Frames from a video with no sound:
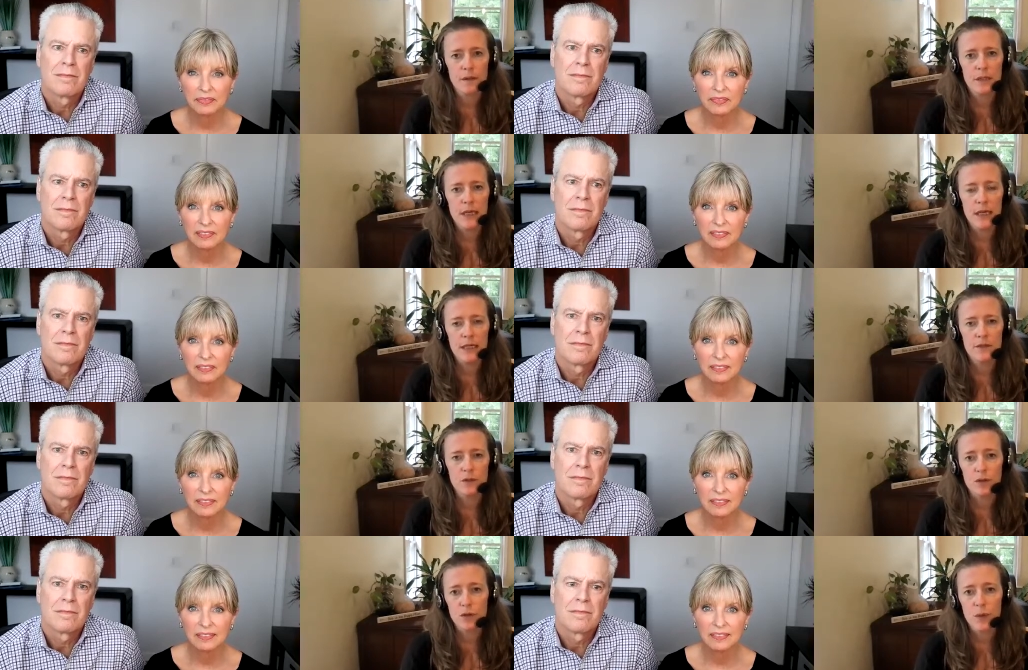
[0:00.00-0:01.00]
Speaker 1: teens
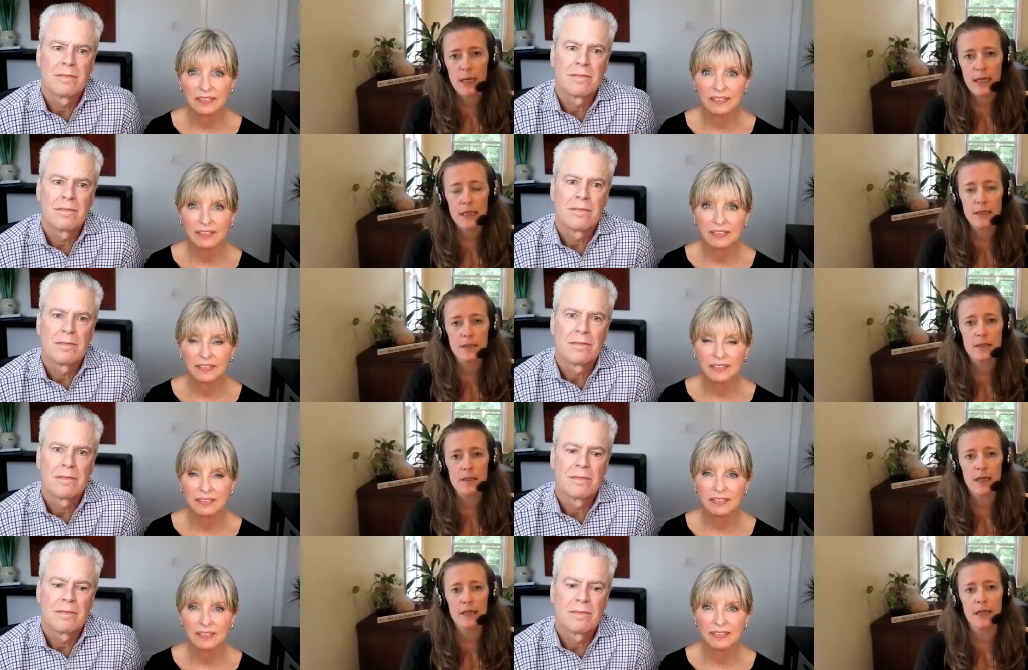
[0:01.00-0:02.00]
or tweens
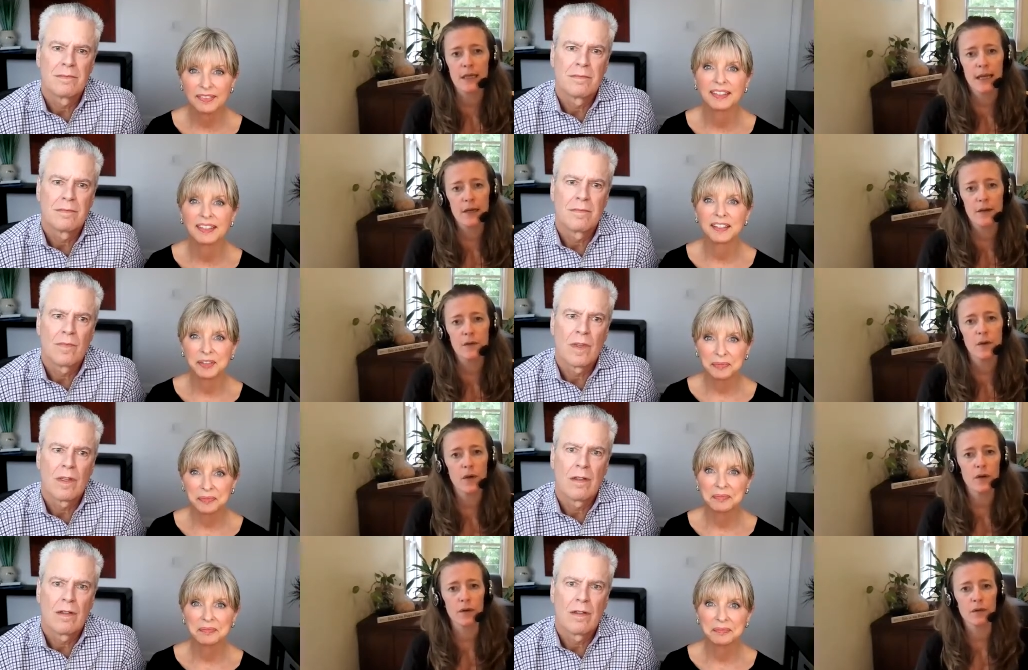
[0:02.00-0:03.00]
and then how
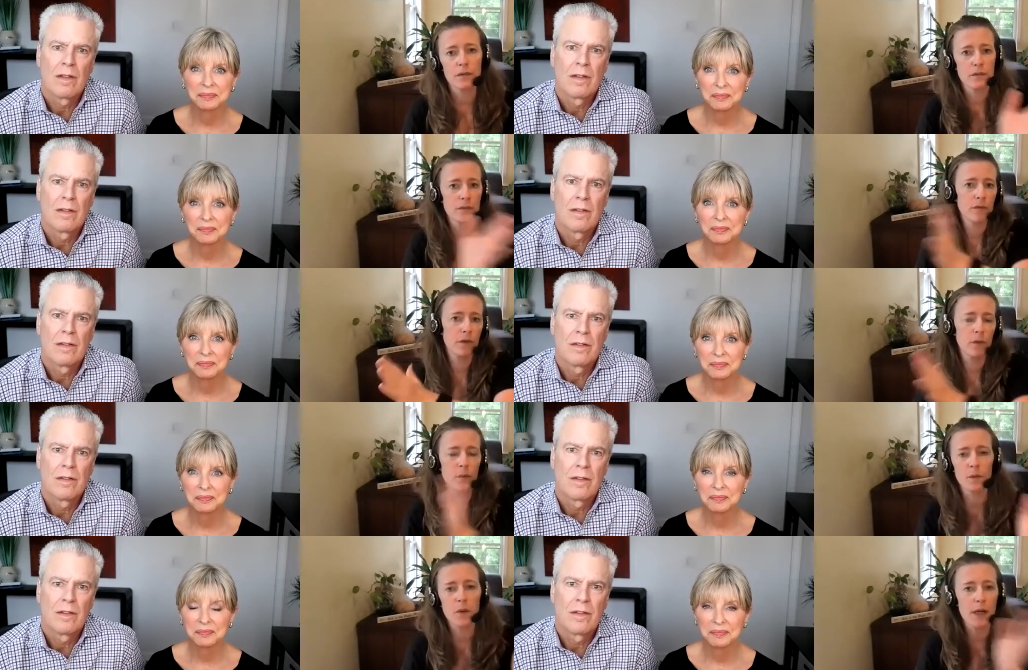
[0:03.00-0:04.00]
long
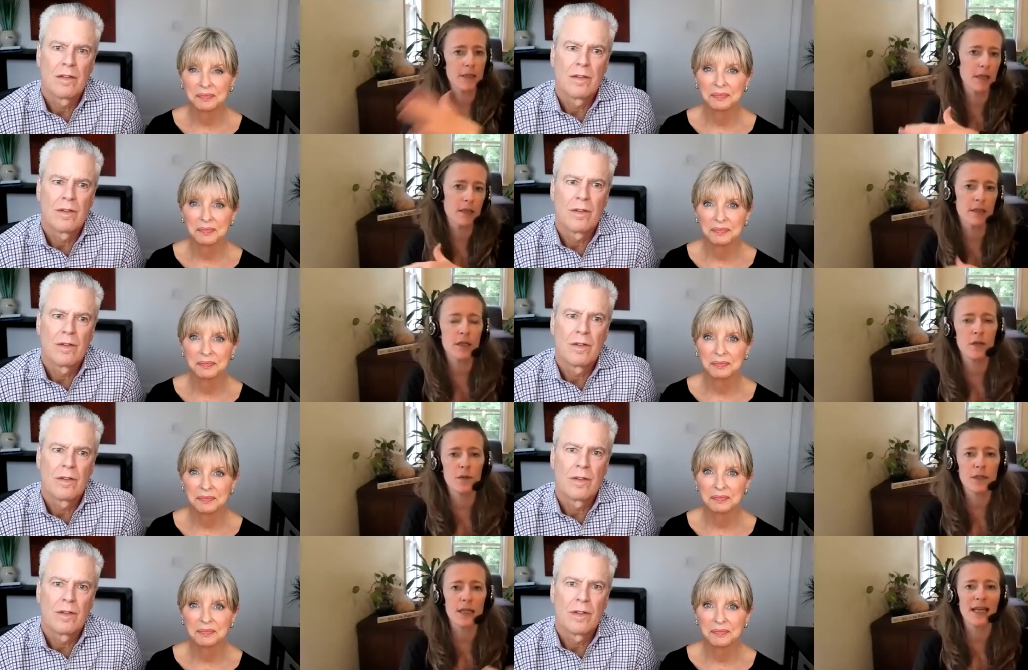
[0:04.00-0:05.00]
through the process do
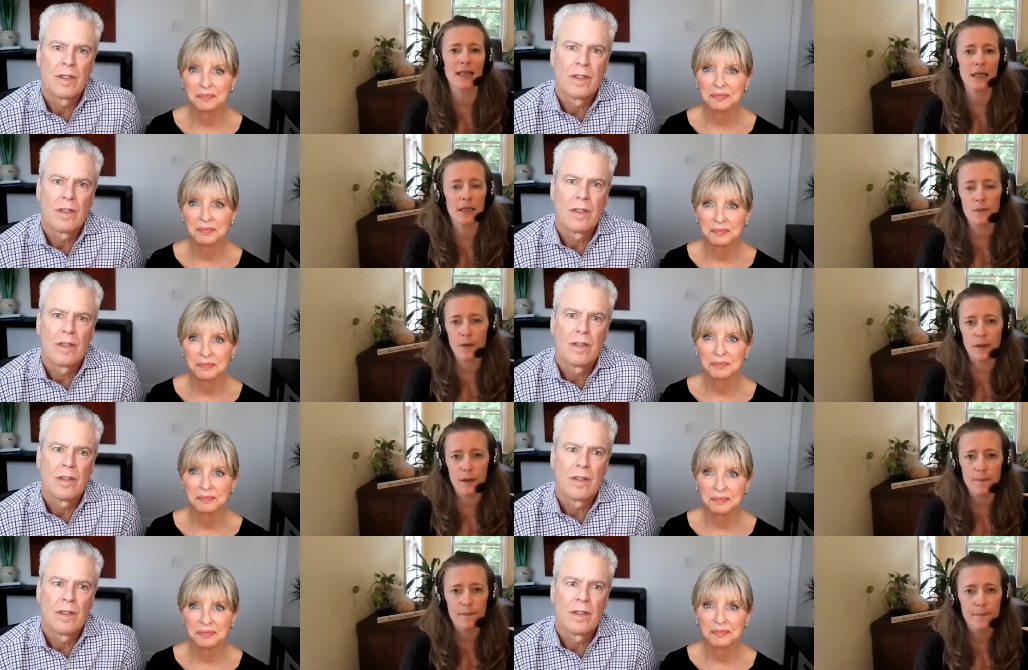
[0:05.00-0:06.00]
you stay connected with
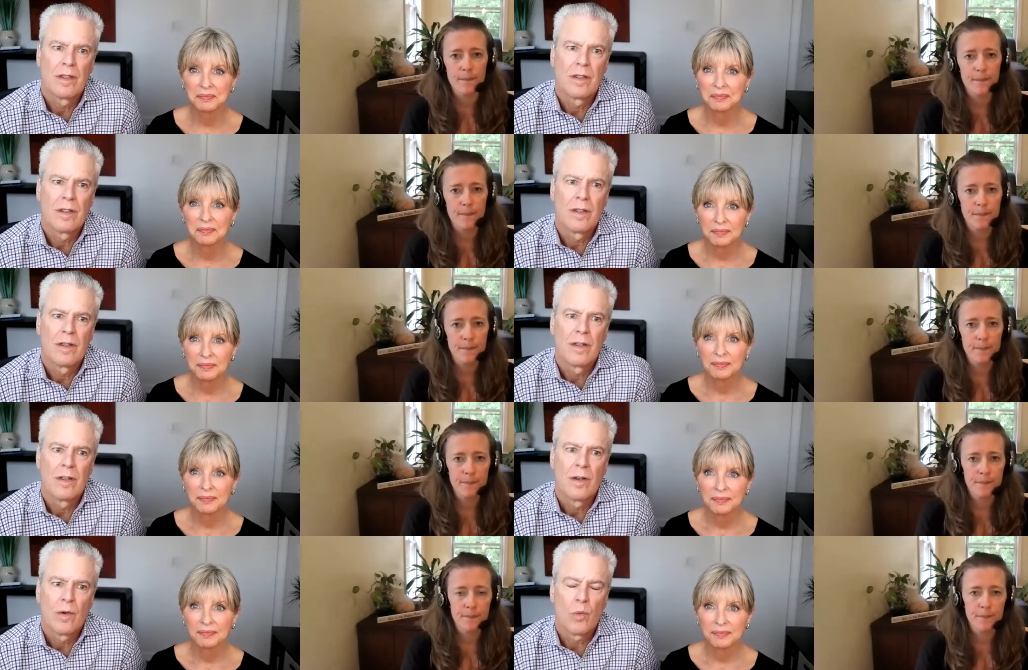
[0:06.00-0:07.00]
Speaker 2: them?
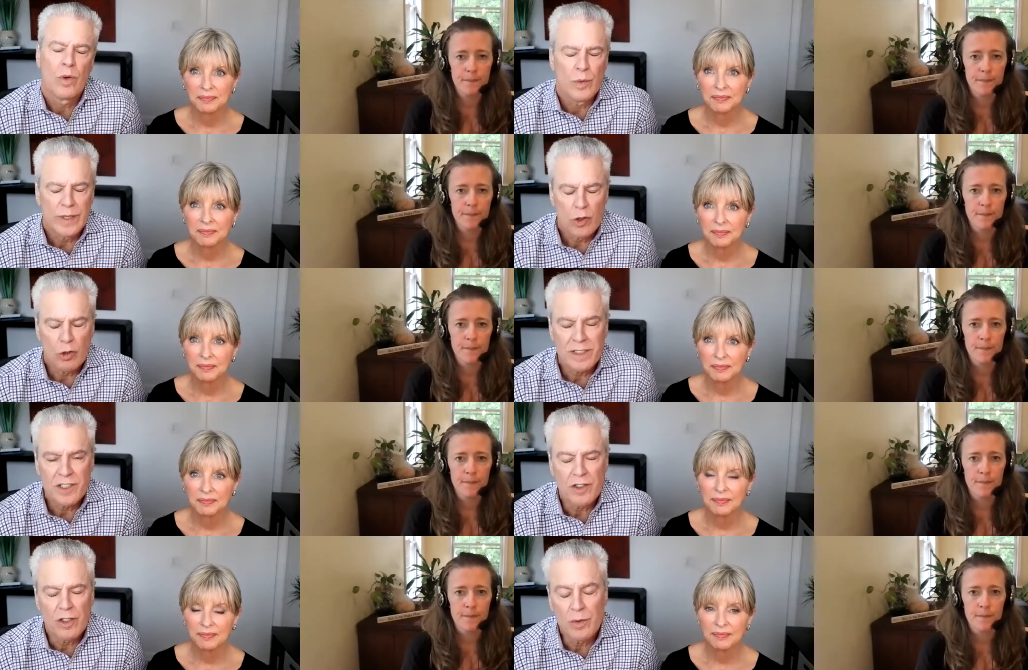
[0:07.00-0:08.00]
Well, we normally
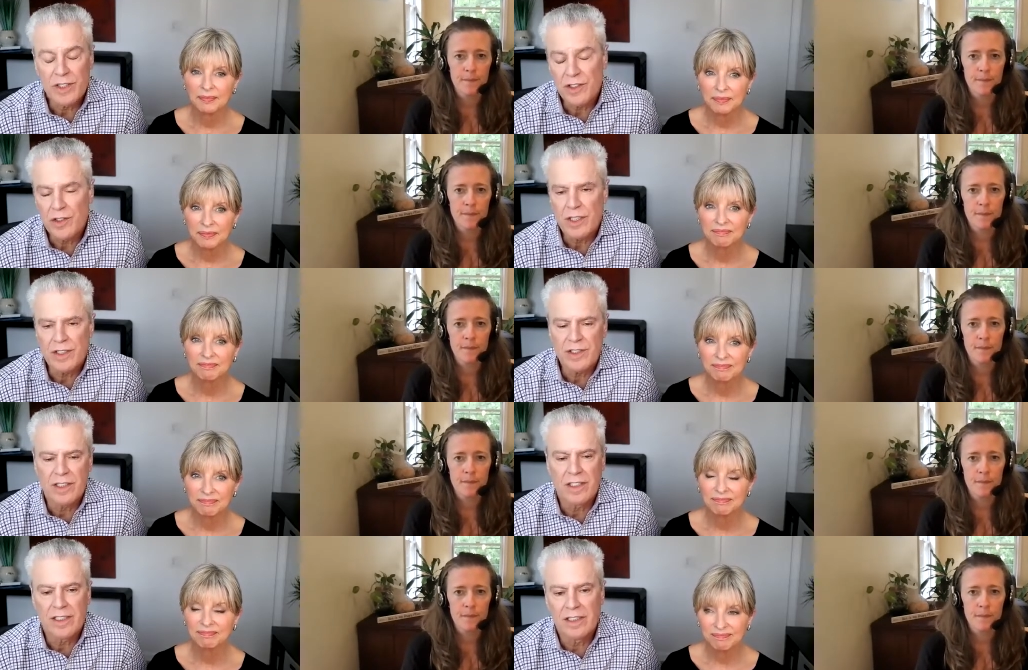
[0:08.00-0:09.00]
start, we suggest
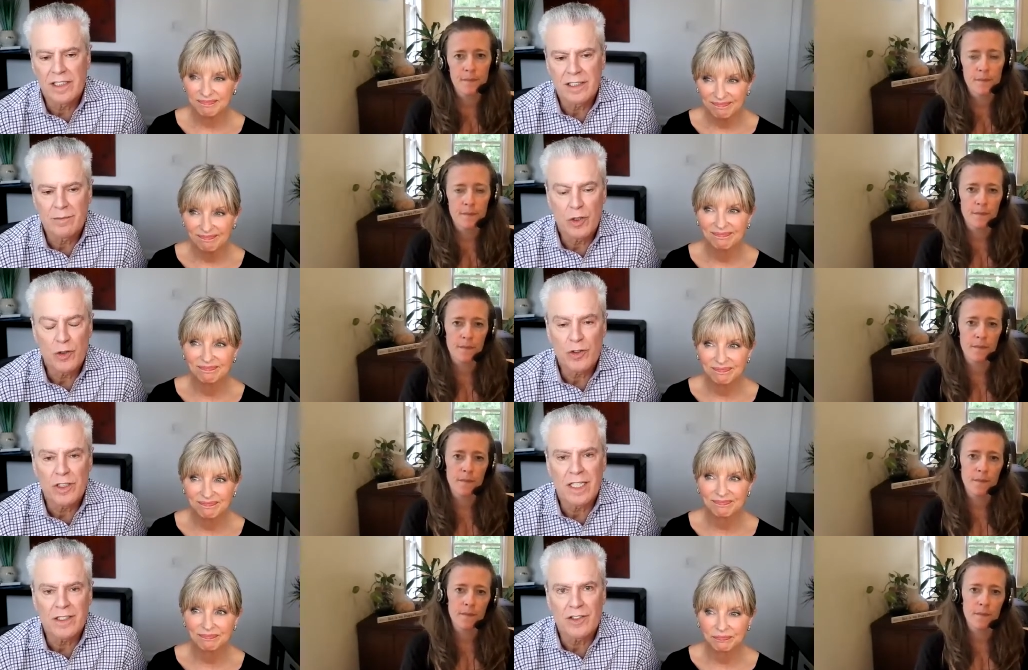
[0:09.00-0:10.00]
that um, you should
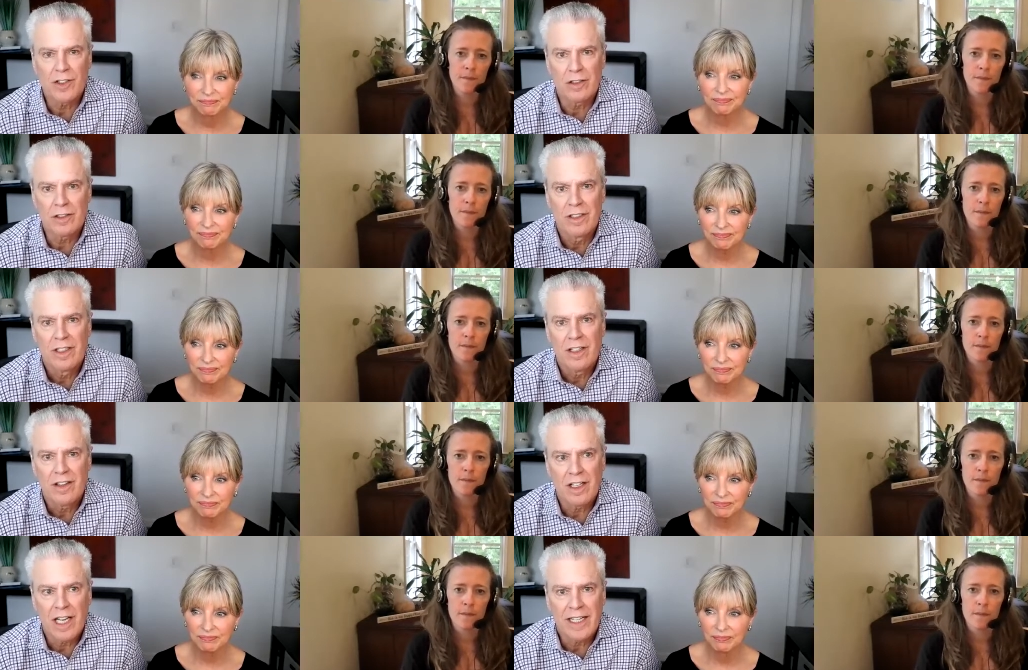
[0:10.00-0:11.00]
not start
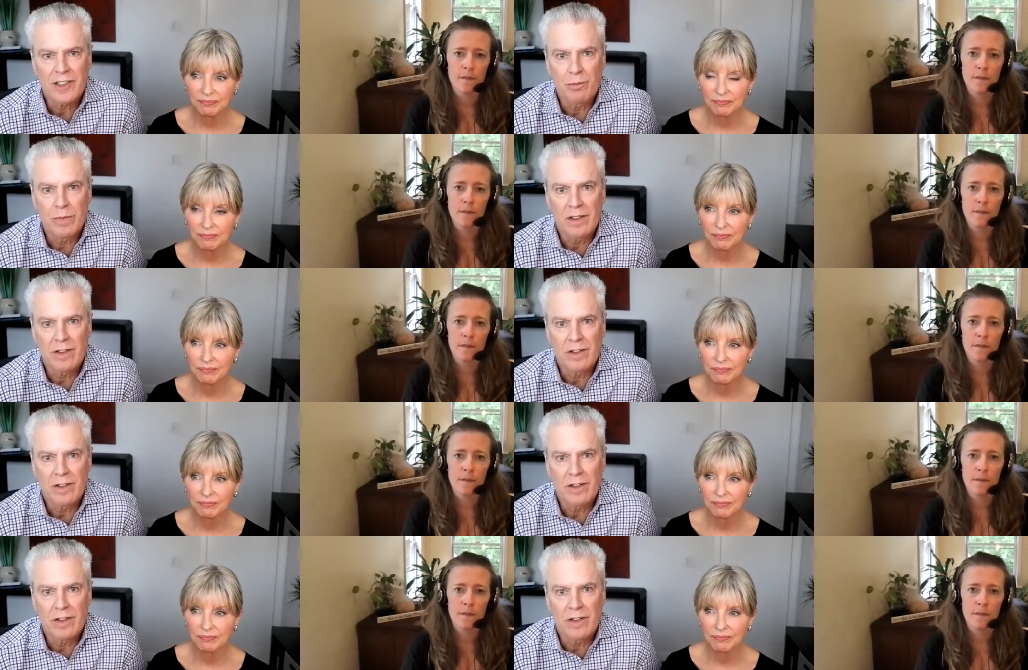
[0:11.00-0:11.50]
the last month